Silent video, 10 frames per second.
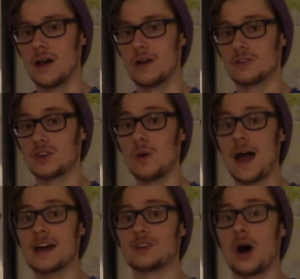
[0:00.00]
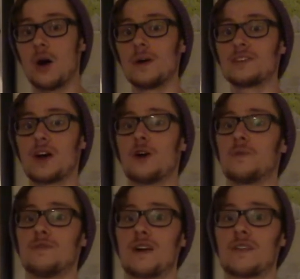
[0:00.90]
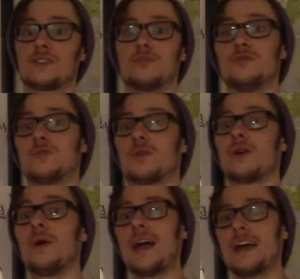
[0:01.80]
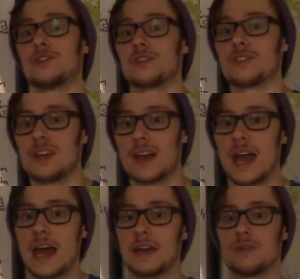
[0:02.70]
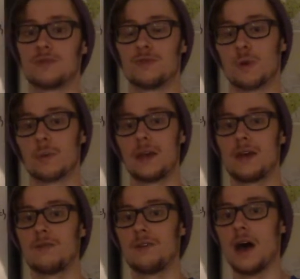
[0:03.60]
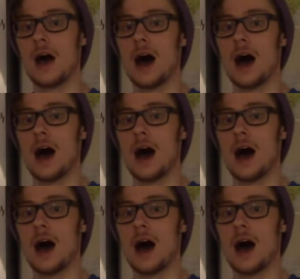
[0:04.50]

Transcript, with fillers: So as always, I hope you found this tutorial interesting and informative.